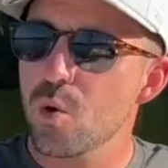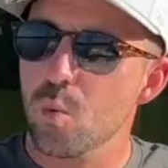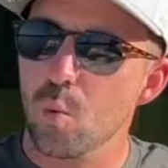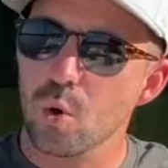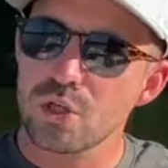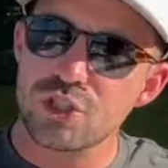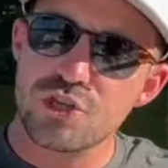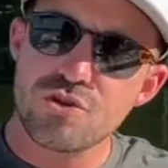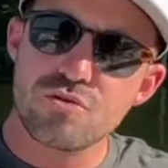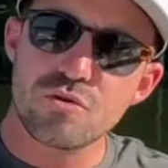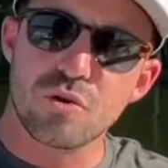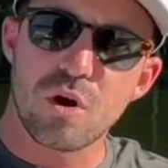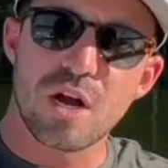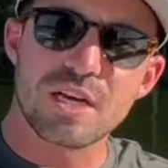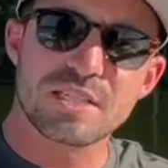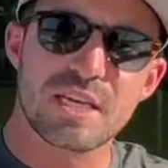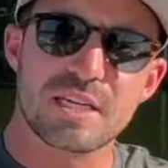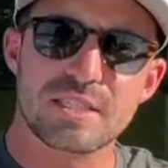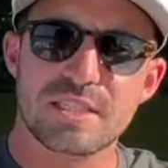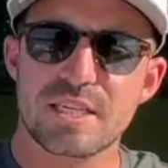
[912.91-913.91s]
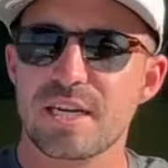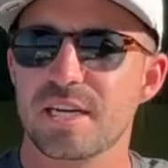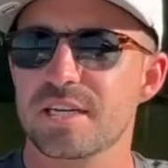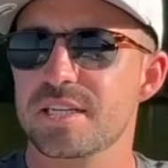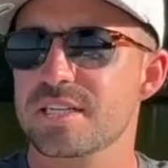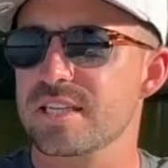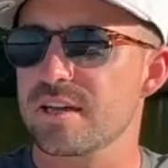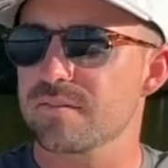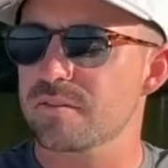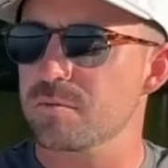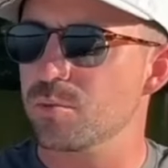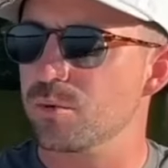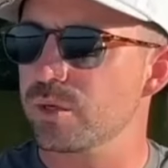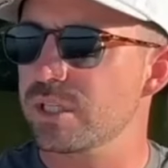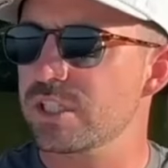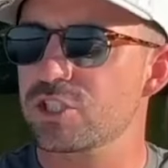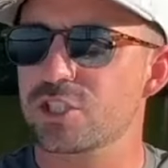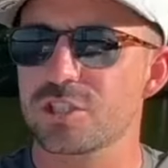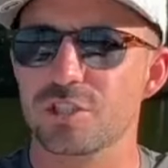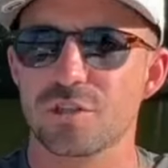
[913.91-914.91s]
once you cross that 1097
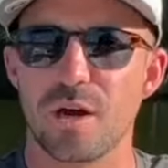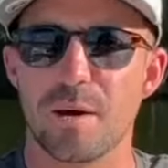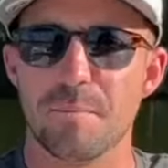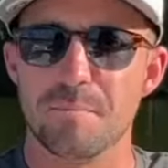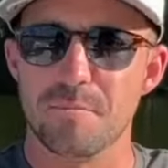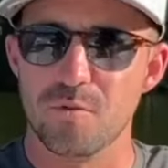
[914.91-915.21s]
bridge and you're up